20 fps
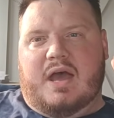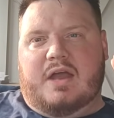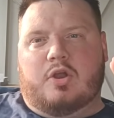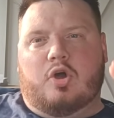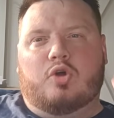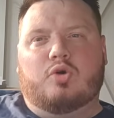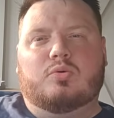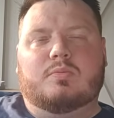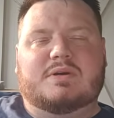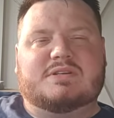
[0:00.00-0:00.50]
And
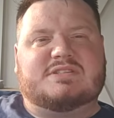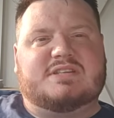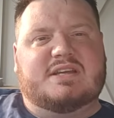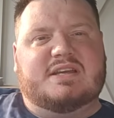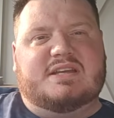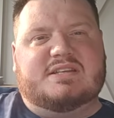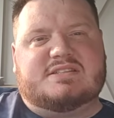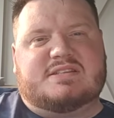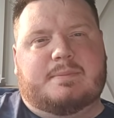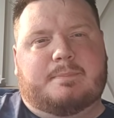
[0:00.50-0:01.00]
I always
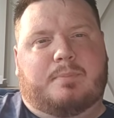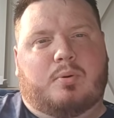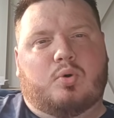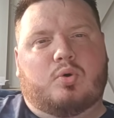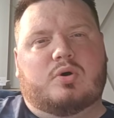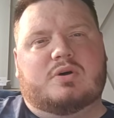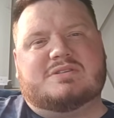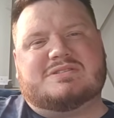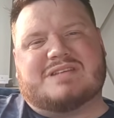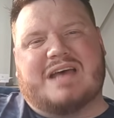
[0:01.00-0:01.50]
think it's
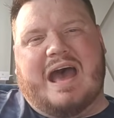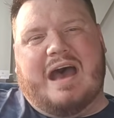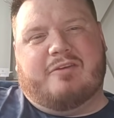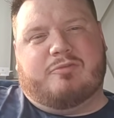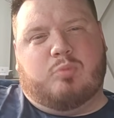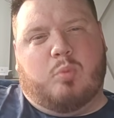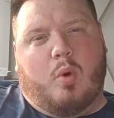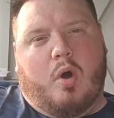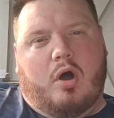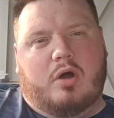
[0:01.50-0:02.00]
important to
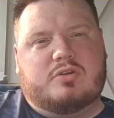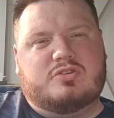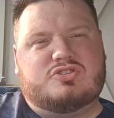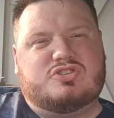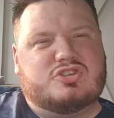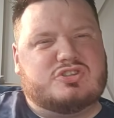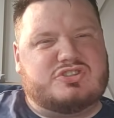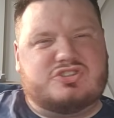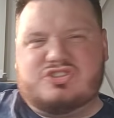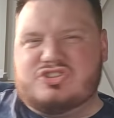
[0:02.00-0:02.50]
have
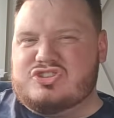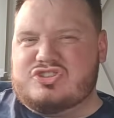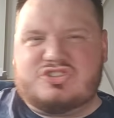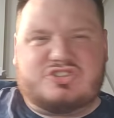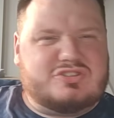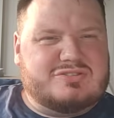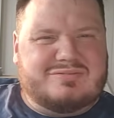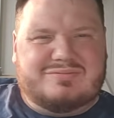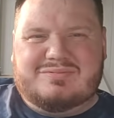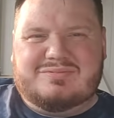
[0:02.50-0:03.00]
one
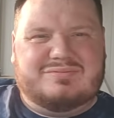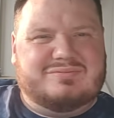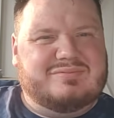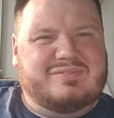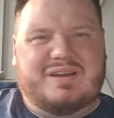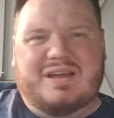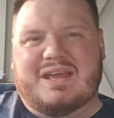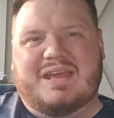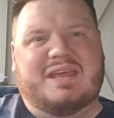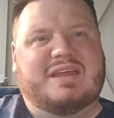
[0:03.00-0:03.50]
just
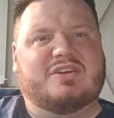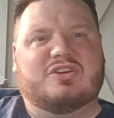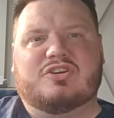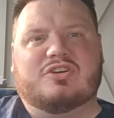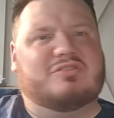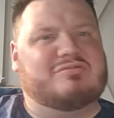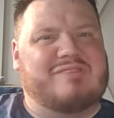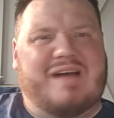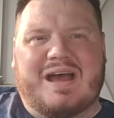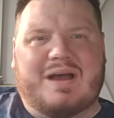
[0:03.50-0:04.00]
in
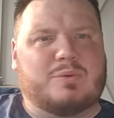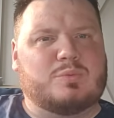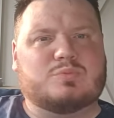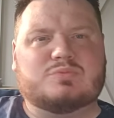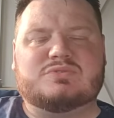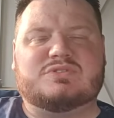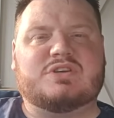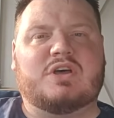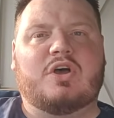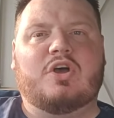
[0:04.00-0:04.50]
and
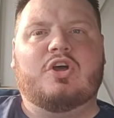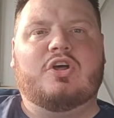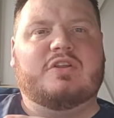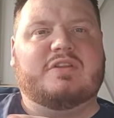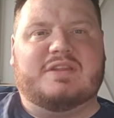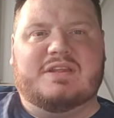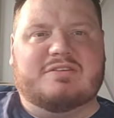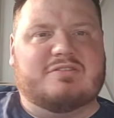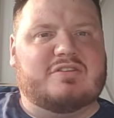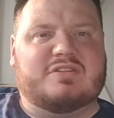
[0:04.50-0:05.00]
around
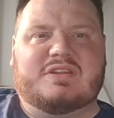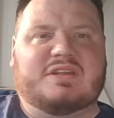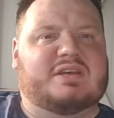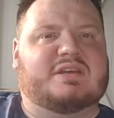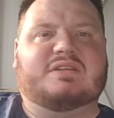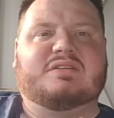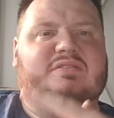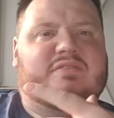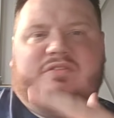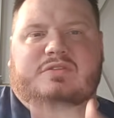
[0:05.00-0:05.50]

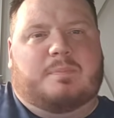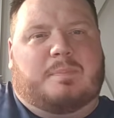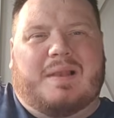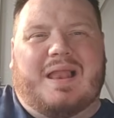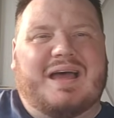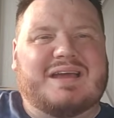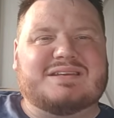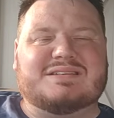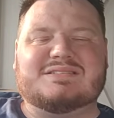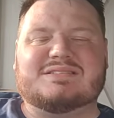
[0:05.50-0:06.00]
the
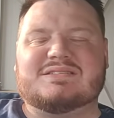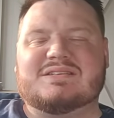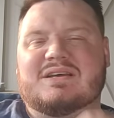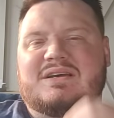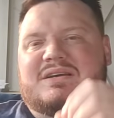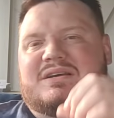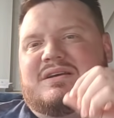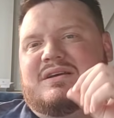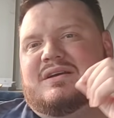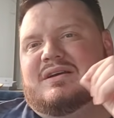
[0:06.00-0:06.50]
place.
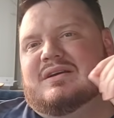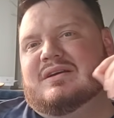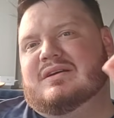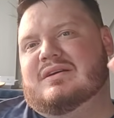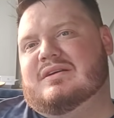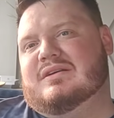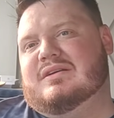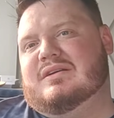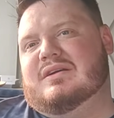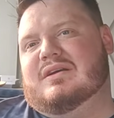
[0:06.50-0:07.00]

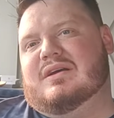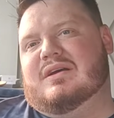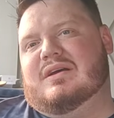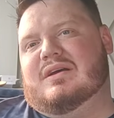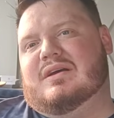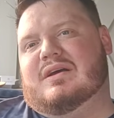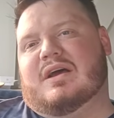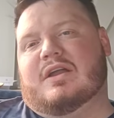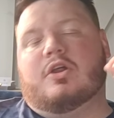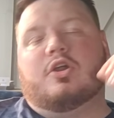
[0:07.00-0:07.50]

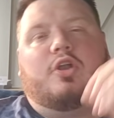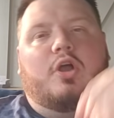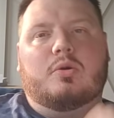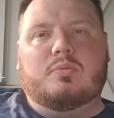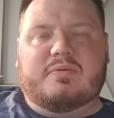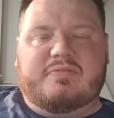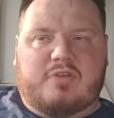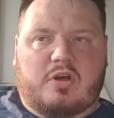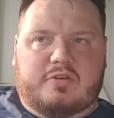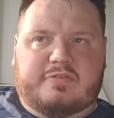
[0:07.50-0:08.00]
And I
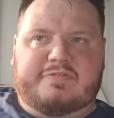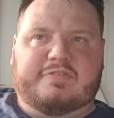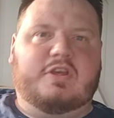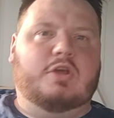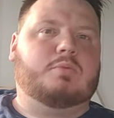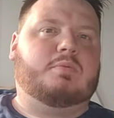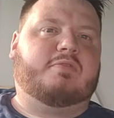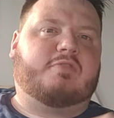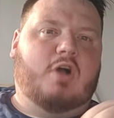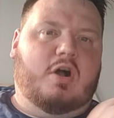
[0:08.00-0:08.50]
know we've got a
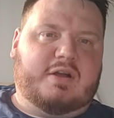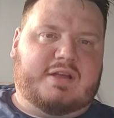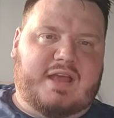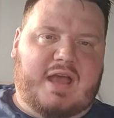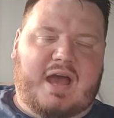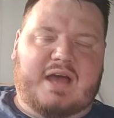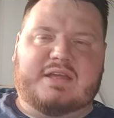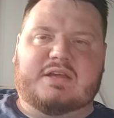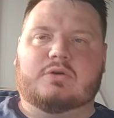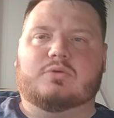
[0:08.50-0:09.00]
few. We've got
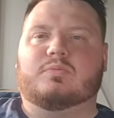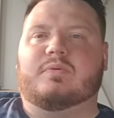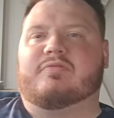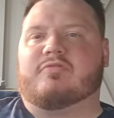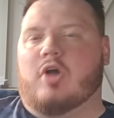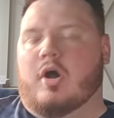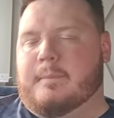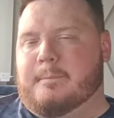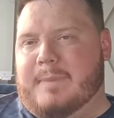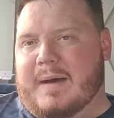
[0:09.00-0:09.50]
Kale,
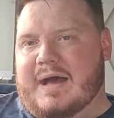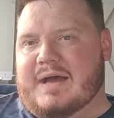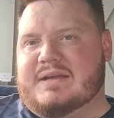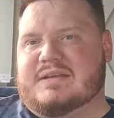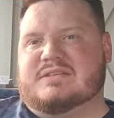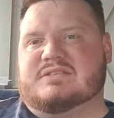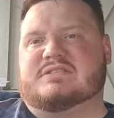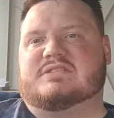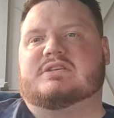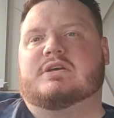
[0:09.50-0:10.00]
we've got
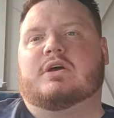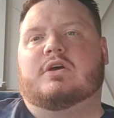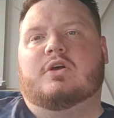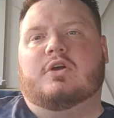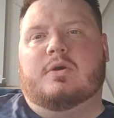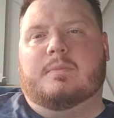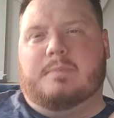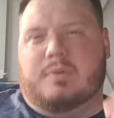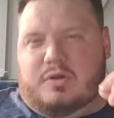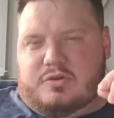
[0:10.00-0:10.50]
Baines.
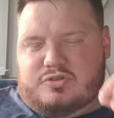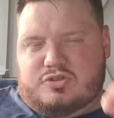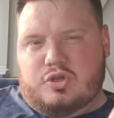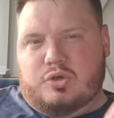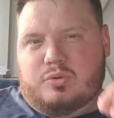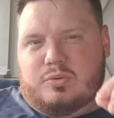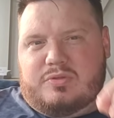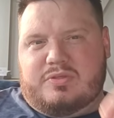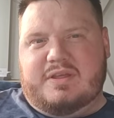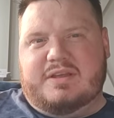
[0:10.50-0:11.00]
But I
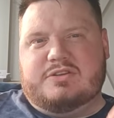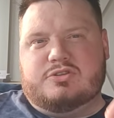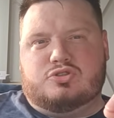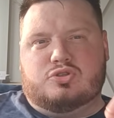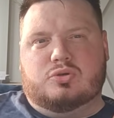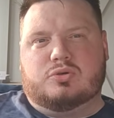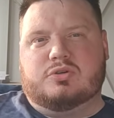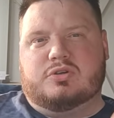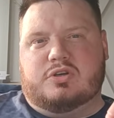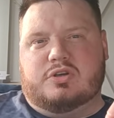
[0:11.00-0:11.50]
do think
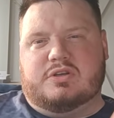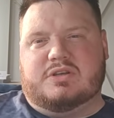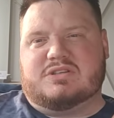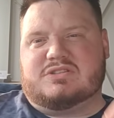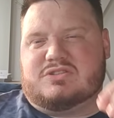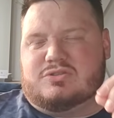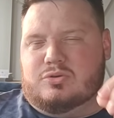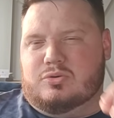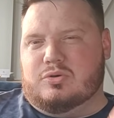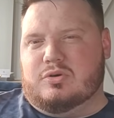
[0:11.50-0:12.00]
Duncan
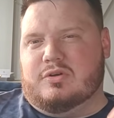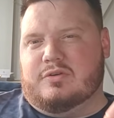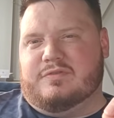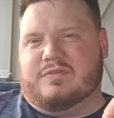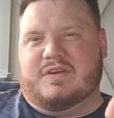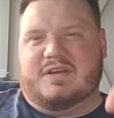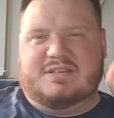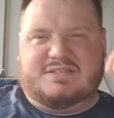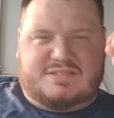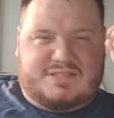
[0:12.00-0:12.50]
is sort
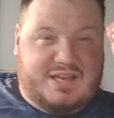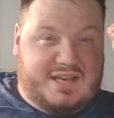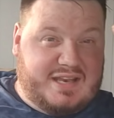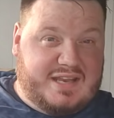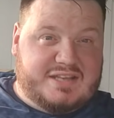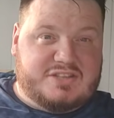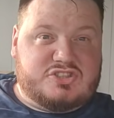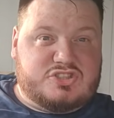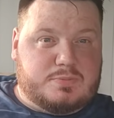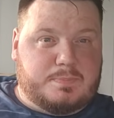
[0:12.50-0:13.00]
of, he's the
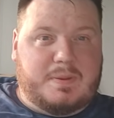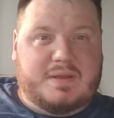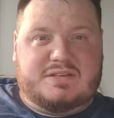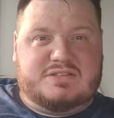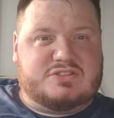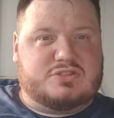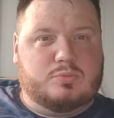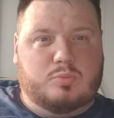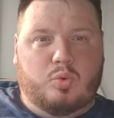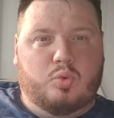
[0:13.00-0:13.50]

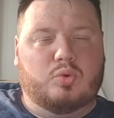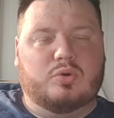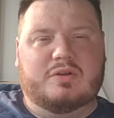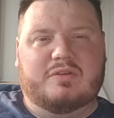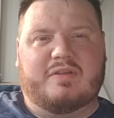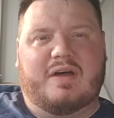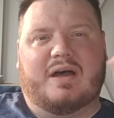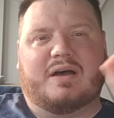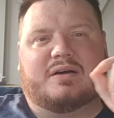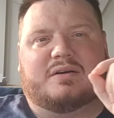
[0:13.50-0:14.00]
linchpin to
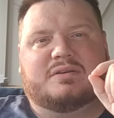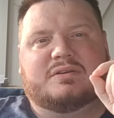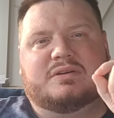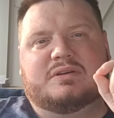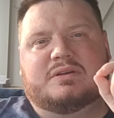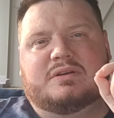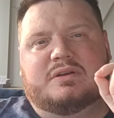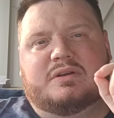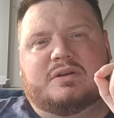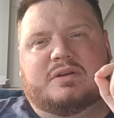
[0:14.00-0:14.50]
all of that.